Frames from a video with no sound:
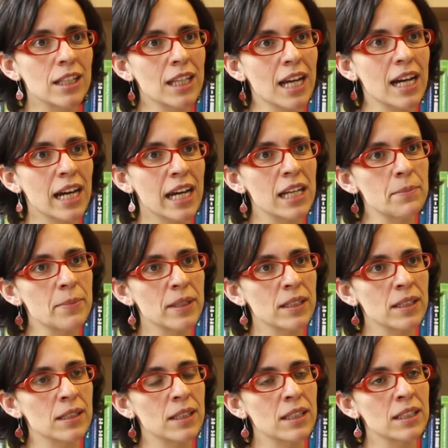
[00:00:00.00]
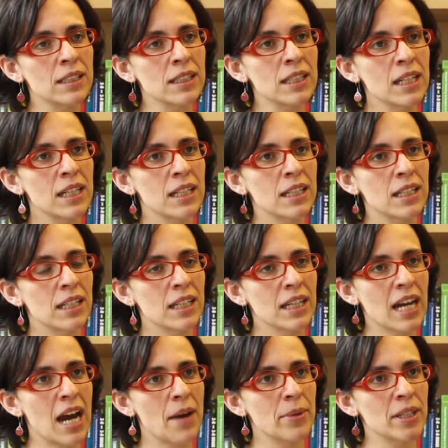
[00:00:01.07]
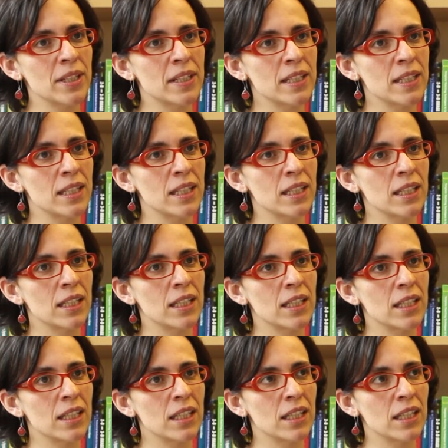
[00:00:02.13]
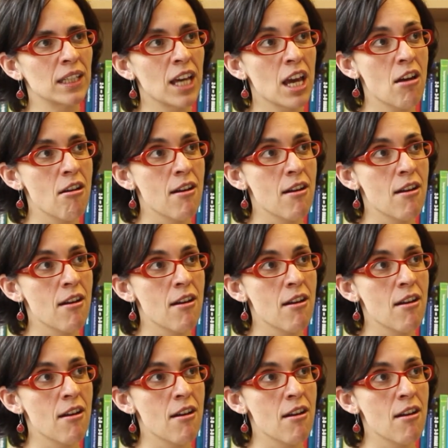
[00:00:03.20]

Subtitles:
can help in having the